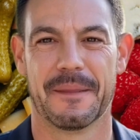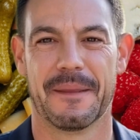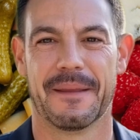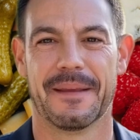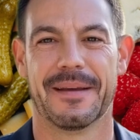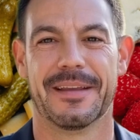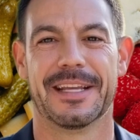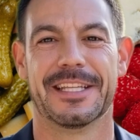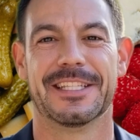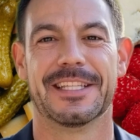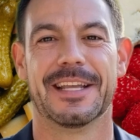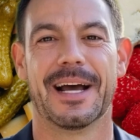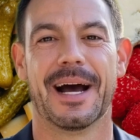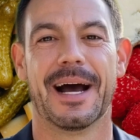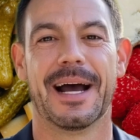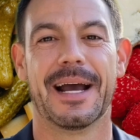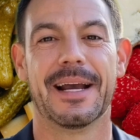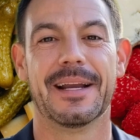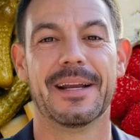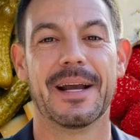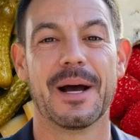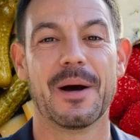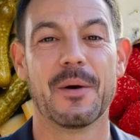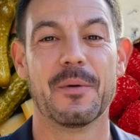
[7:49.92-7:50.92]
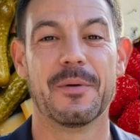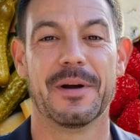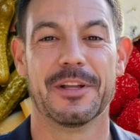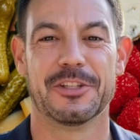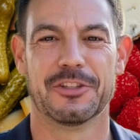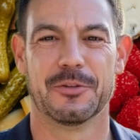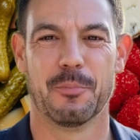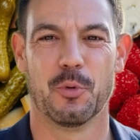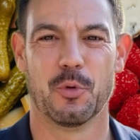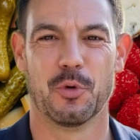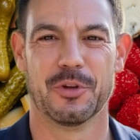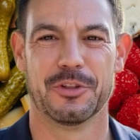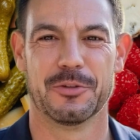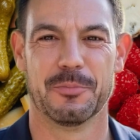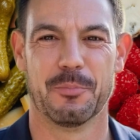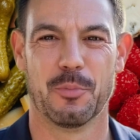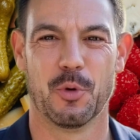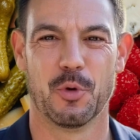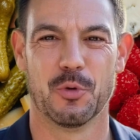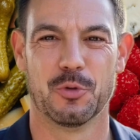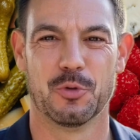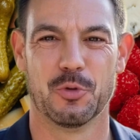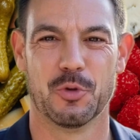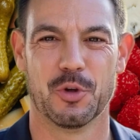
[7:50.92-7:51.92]
This diet not only supports
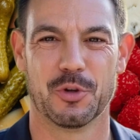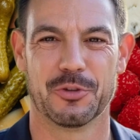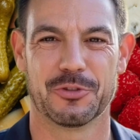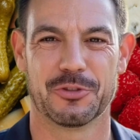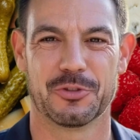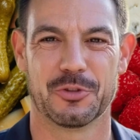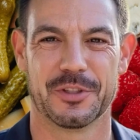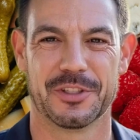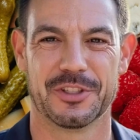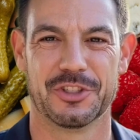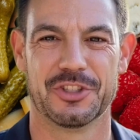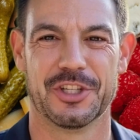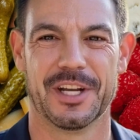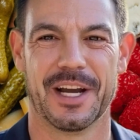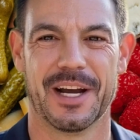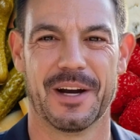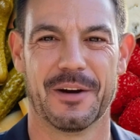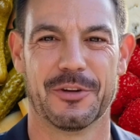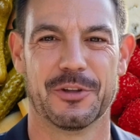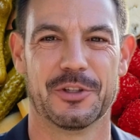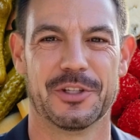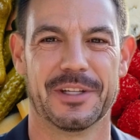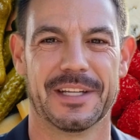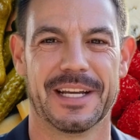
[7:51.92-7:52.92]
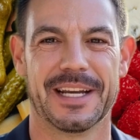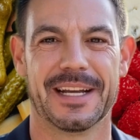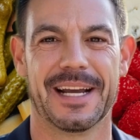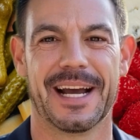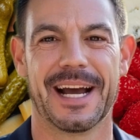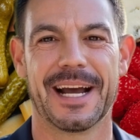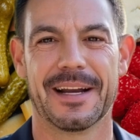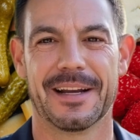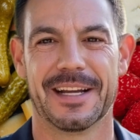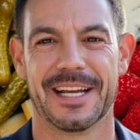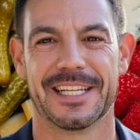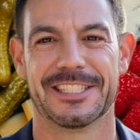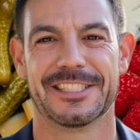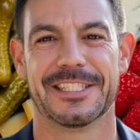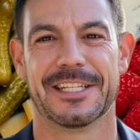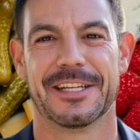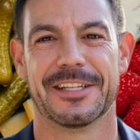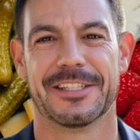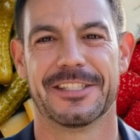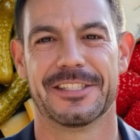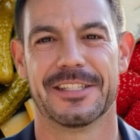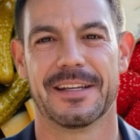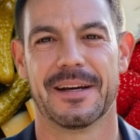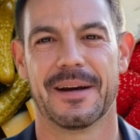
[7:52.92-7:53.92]
bone growth during childhood and
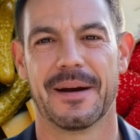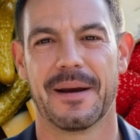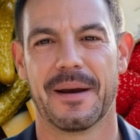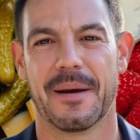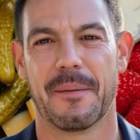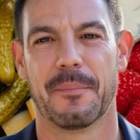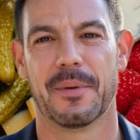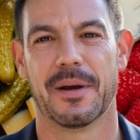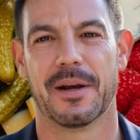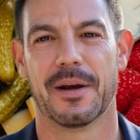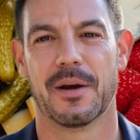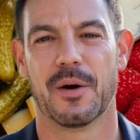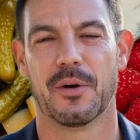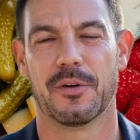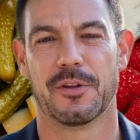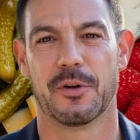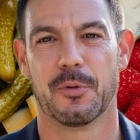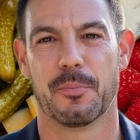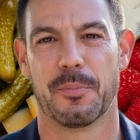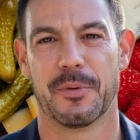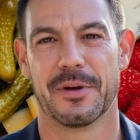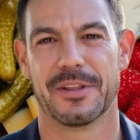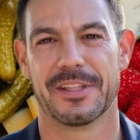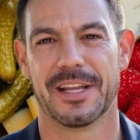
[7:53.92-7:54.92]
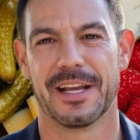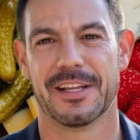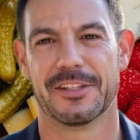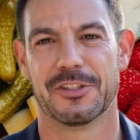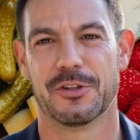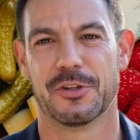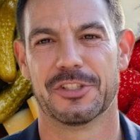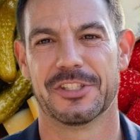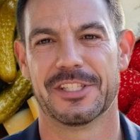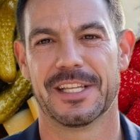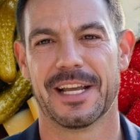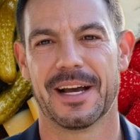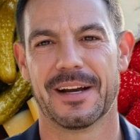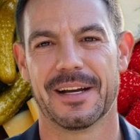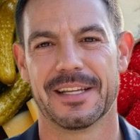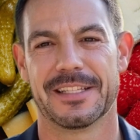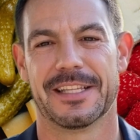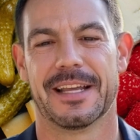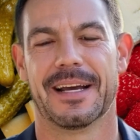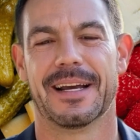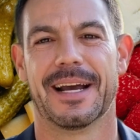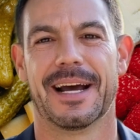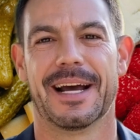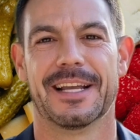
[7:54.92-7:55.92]
adolescence, but it also protects your
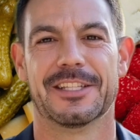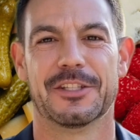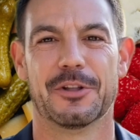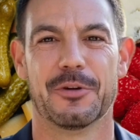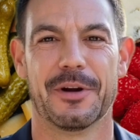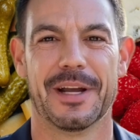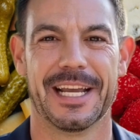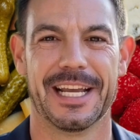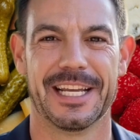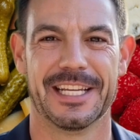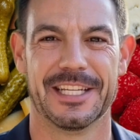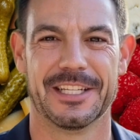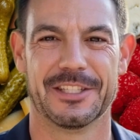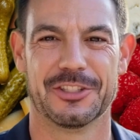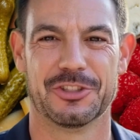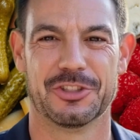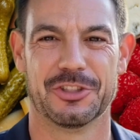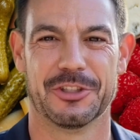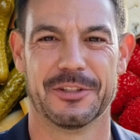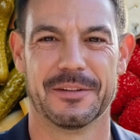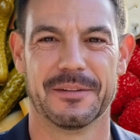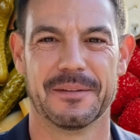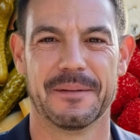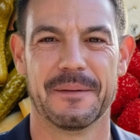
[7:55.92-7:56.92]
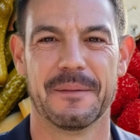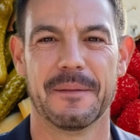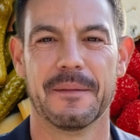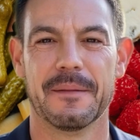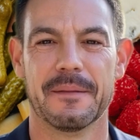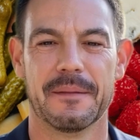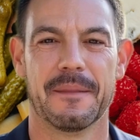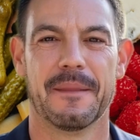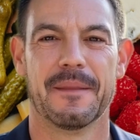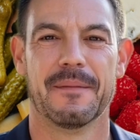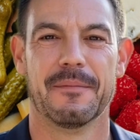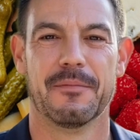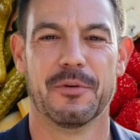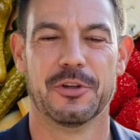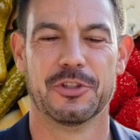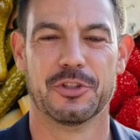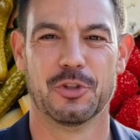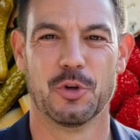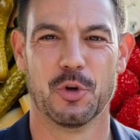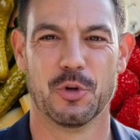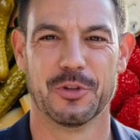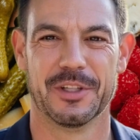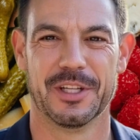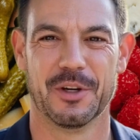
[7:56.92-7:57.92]
skeleton as you age. For
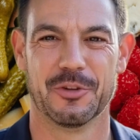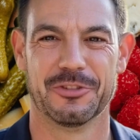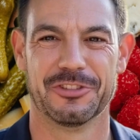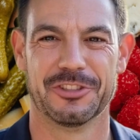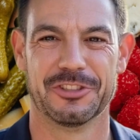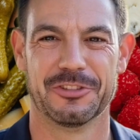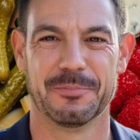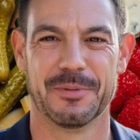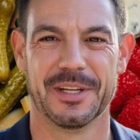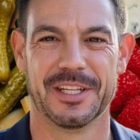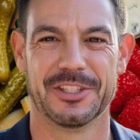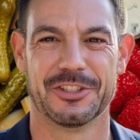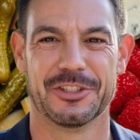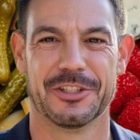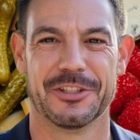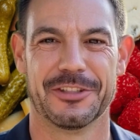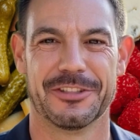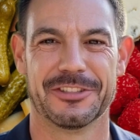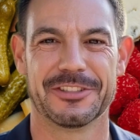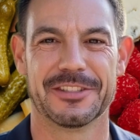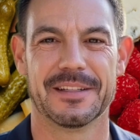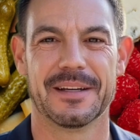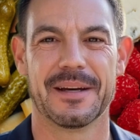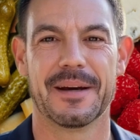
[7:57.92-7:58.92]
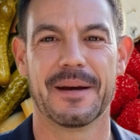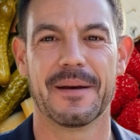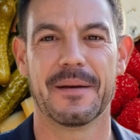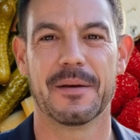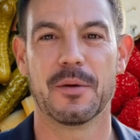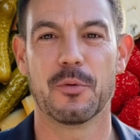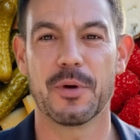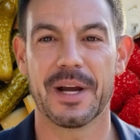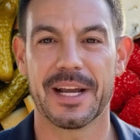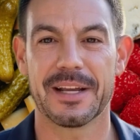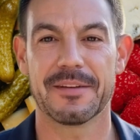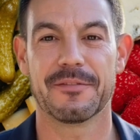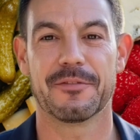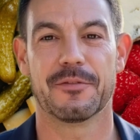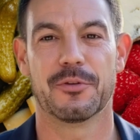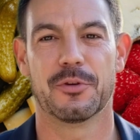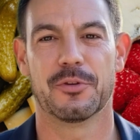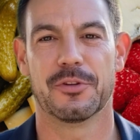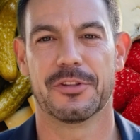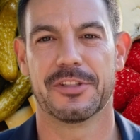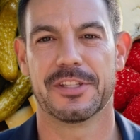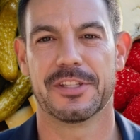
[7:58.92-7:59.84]
scoliosis patients, the right foods